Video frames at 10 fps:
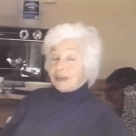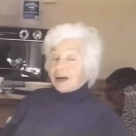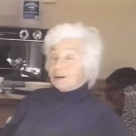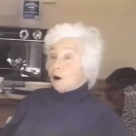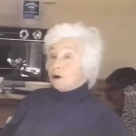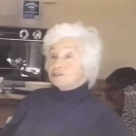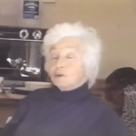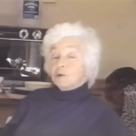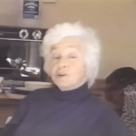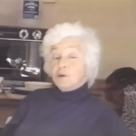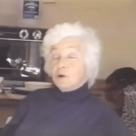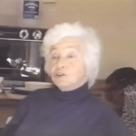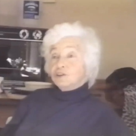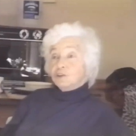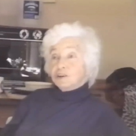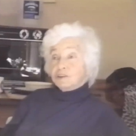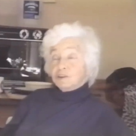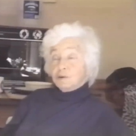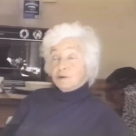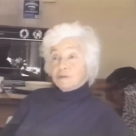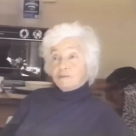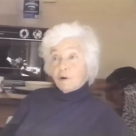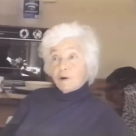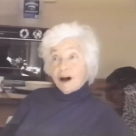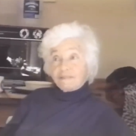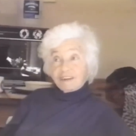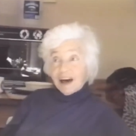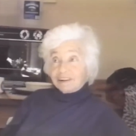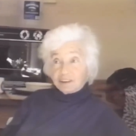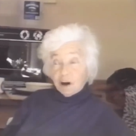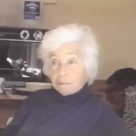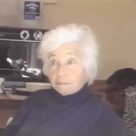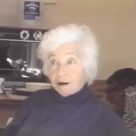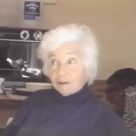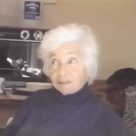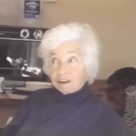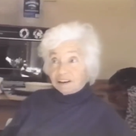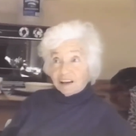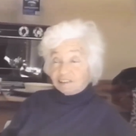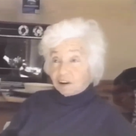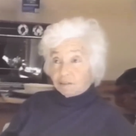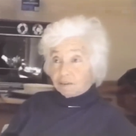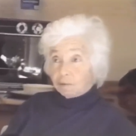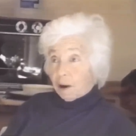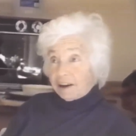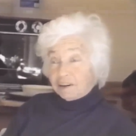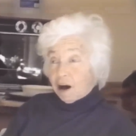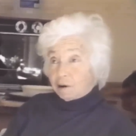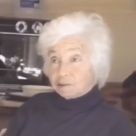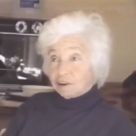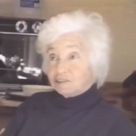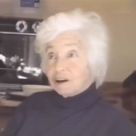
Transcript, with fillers: And also, you know, should a U F O have landed on, on the desk of the White House?